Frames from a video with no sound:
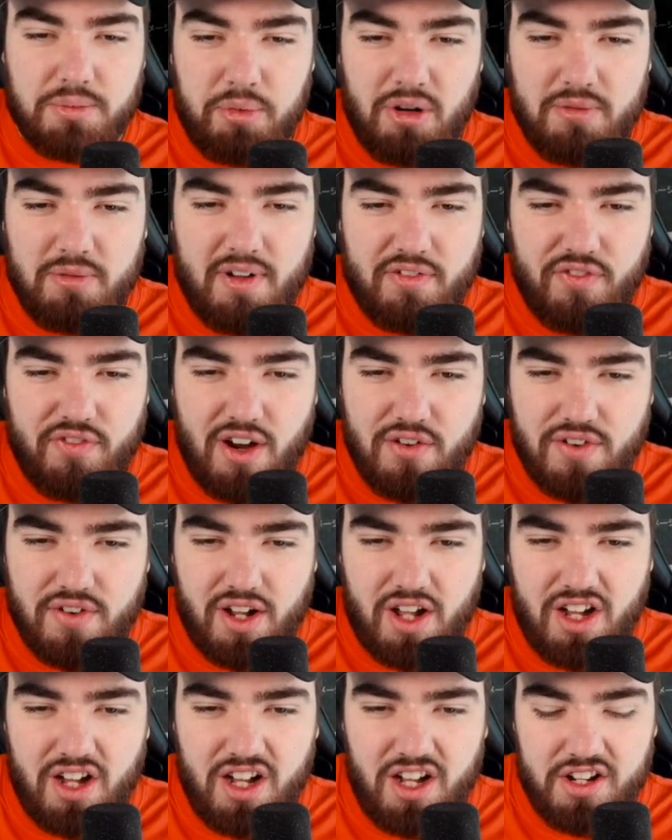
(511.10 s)
is probably my
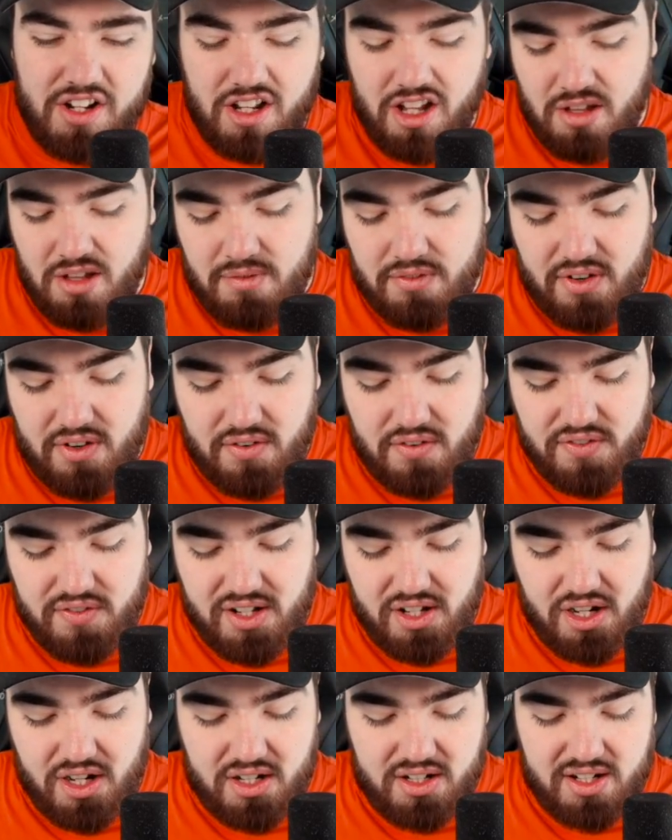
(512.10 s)
favorite card, my favorite
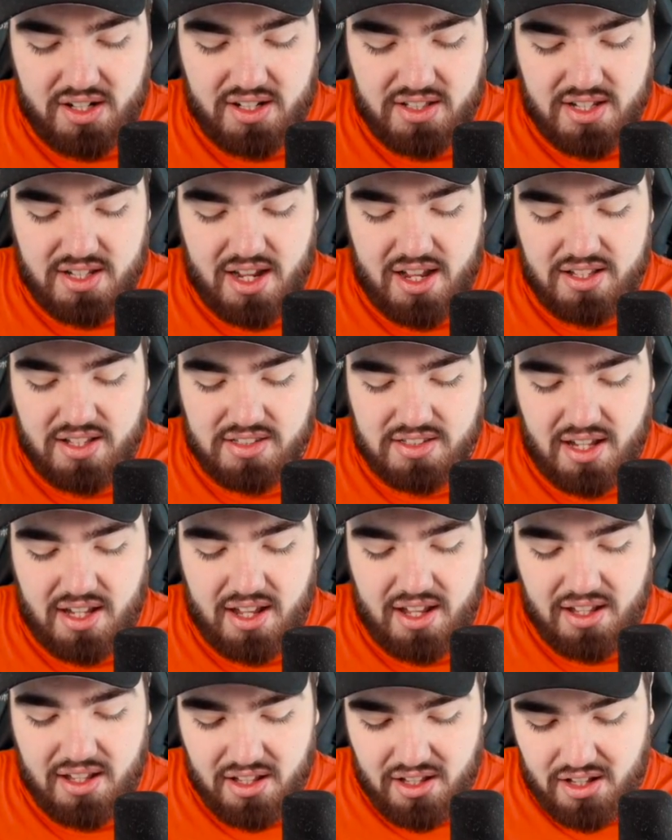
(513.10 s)
V card in the entire
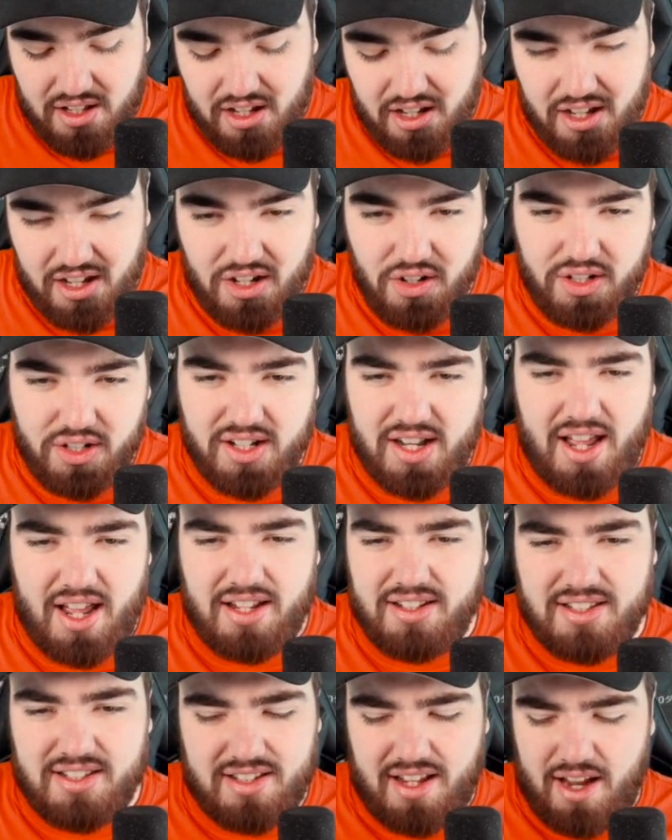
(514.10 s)
set. Look at
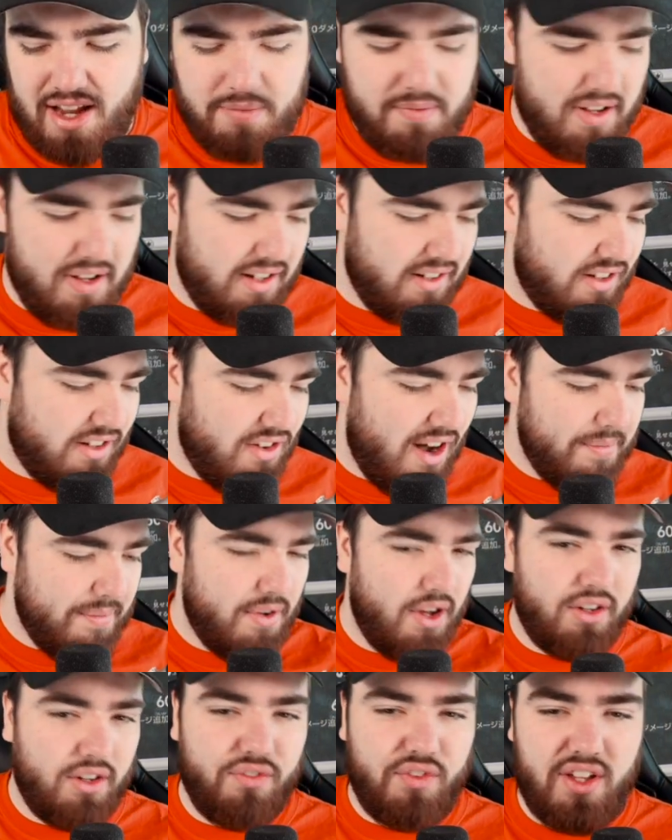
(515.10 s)
that design, man.
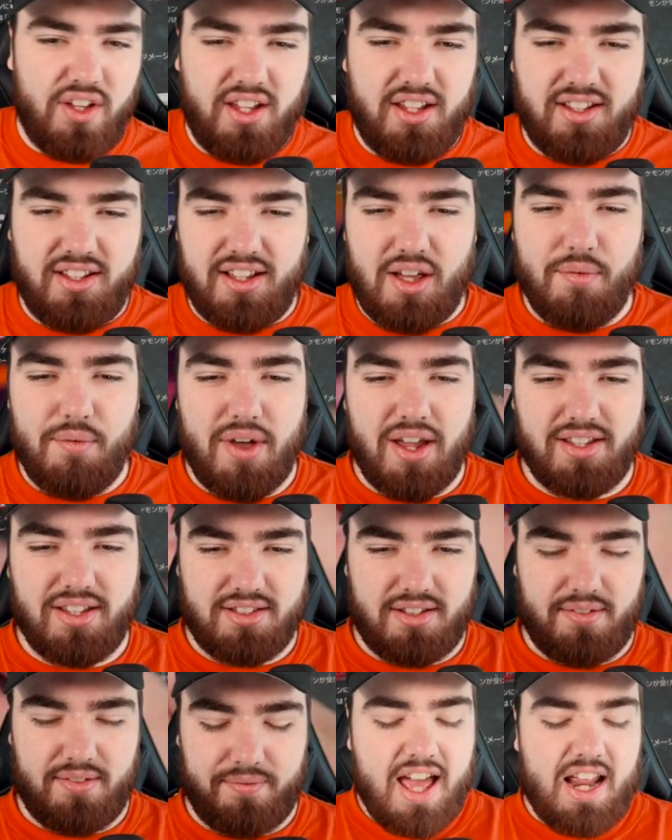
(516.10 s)
Grapploct V,
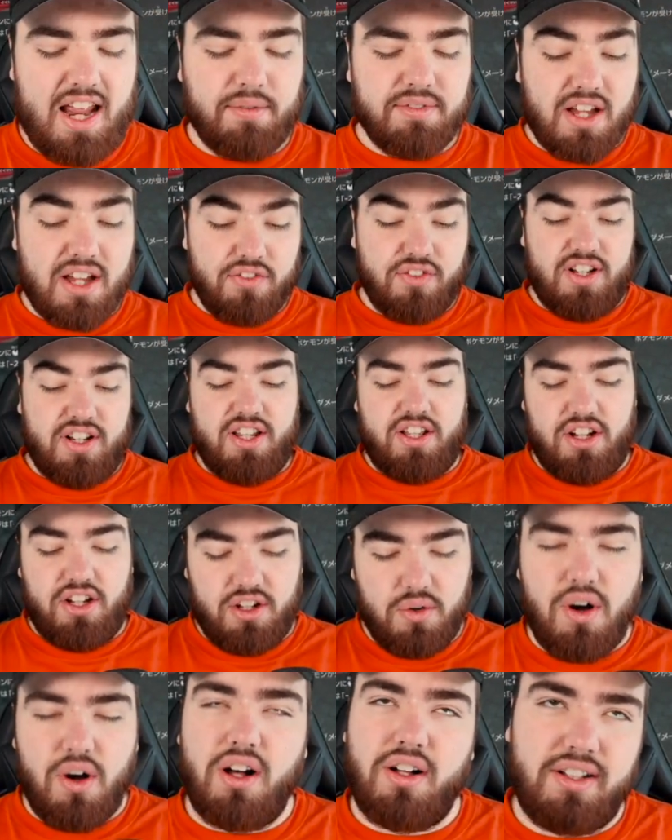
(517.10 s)
amazing. And I'm definitely going
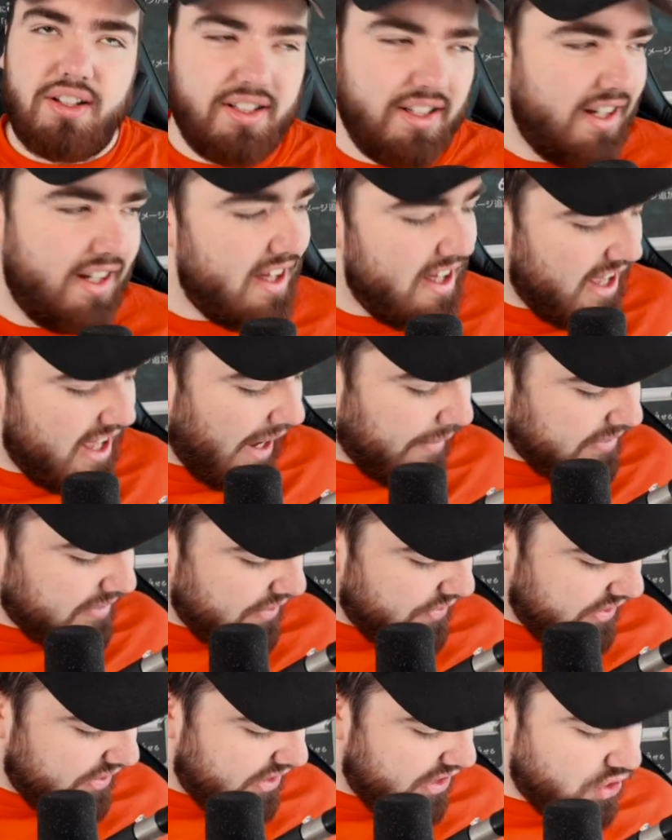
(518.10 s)
to, well, I'm
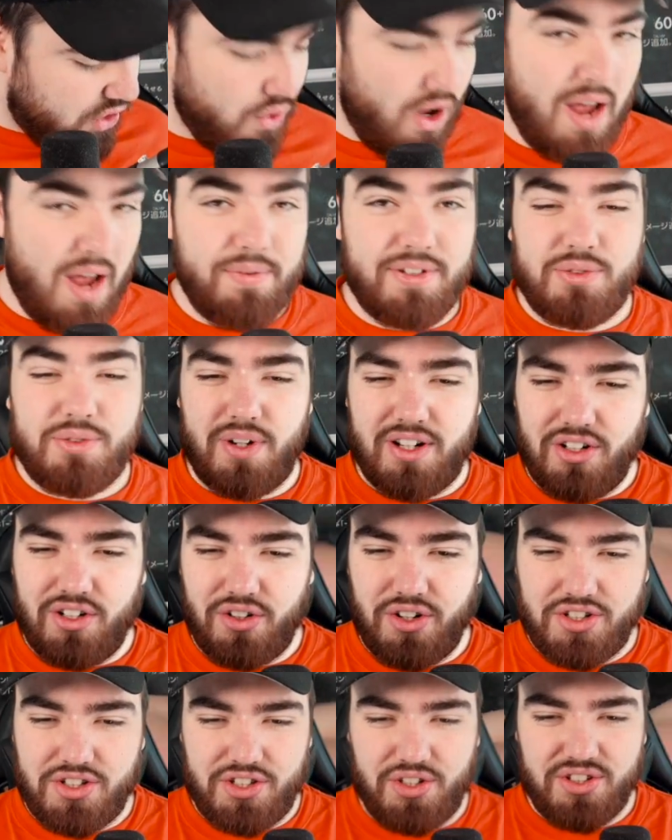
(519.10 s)
definitely going to try and persuade
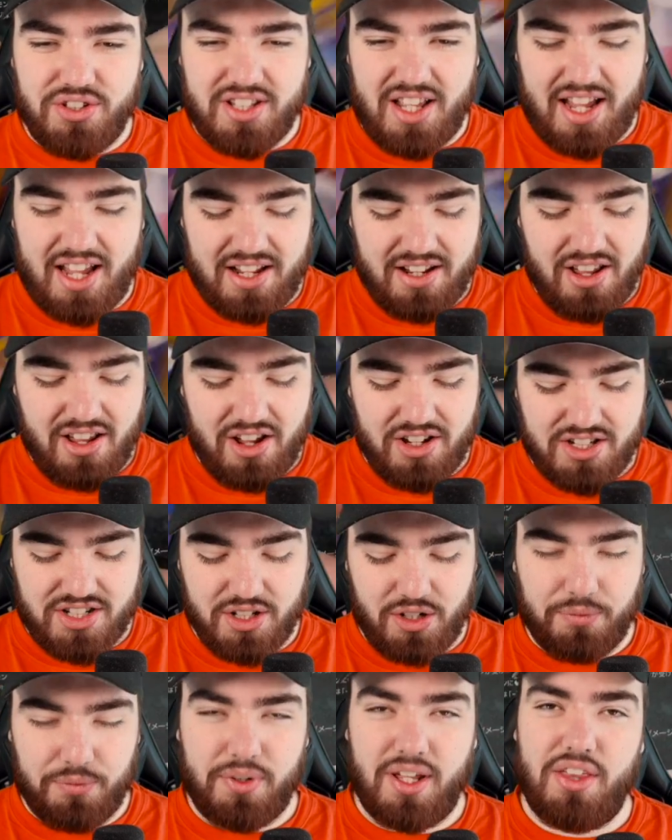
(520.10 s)
Laura to use that in her
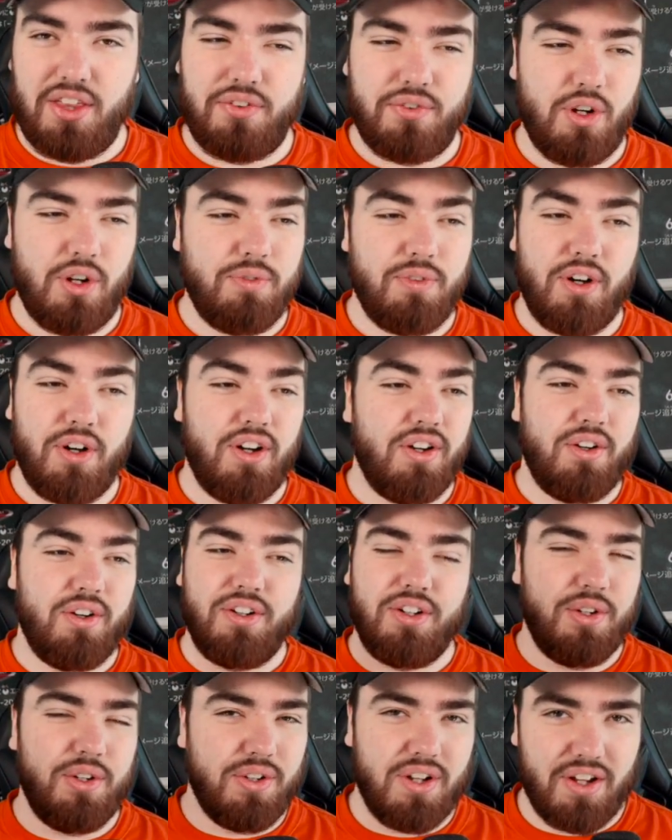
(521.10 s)
Shield playthrough, but
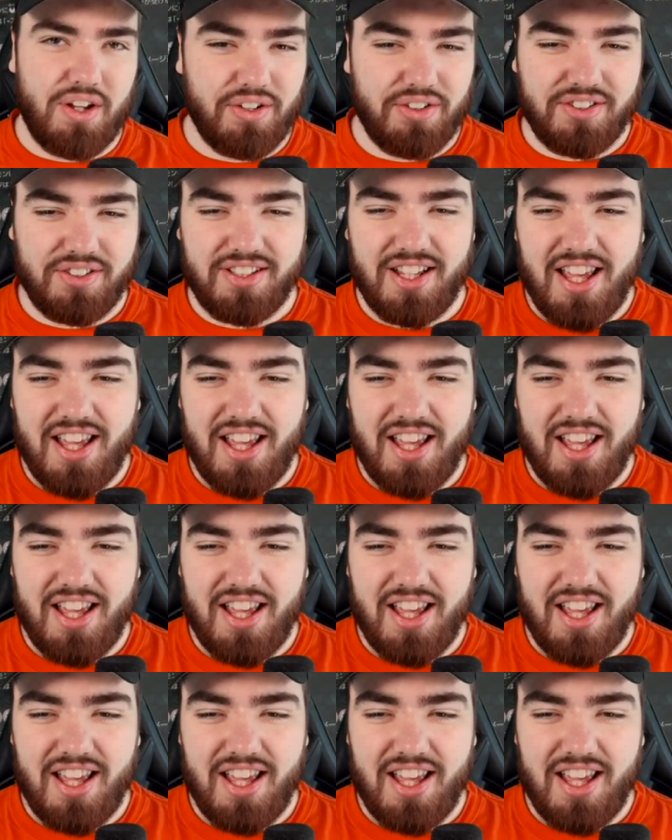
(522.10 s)
who knows?